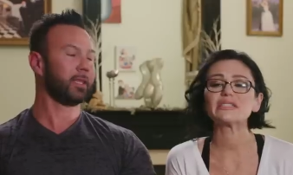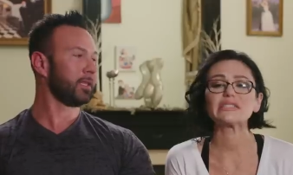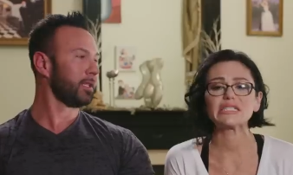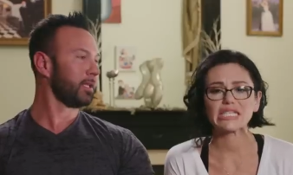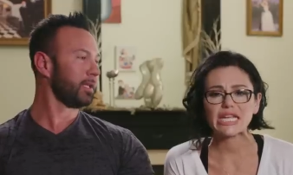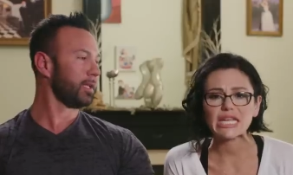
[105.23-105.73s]

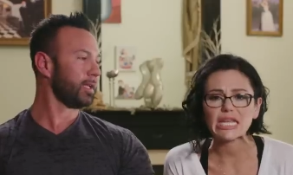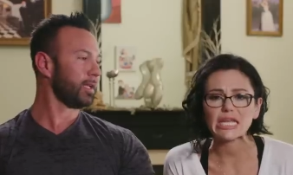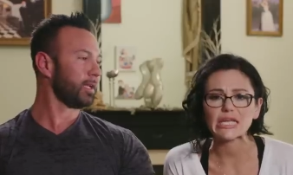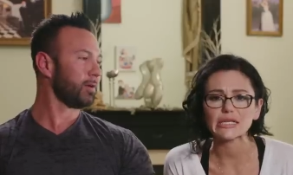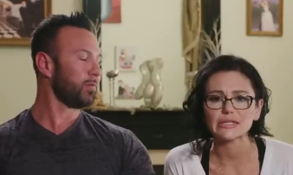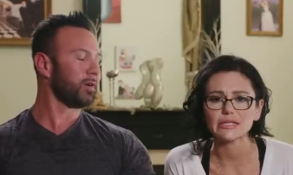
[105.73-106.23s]
Speaker 1: it's
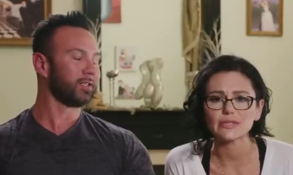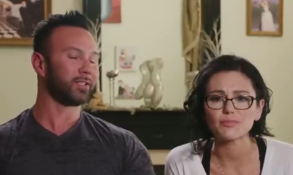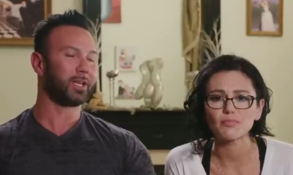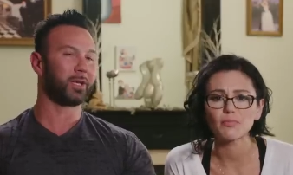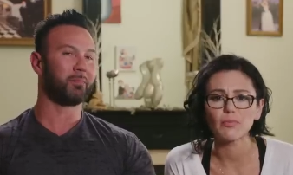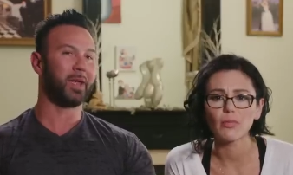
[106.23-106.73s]
tedious. Well,
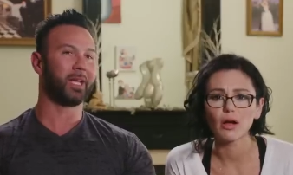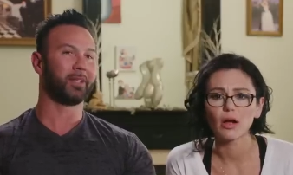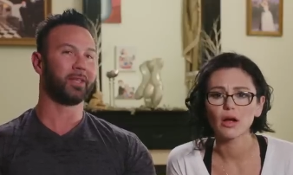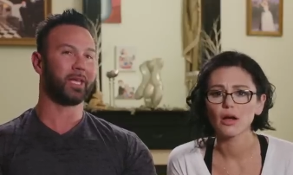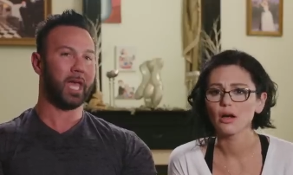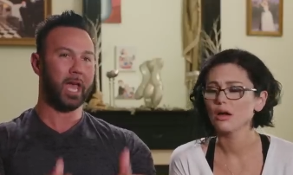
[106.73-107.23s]
it's like
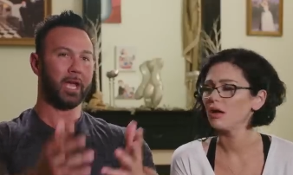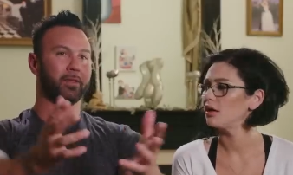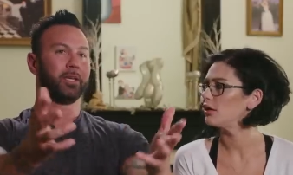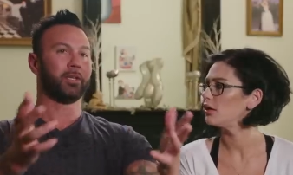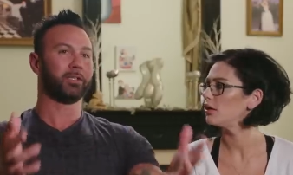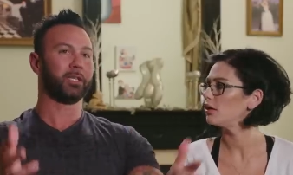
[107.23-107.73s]
making the cake that you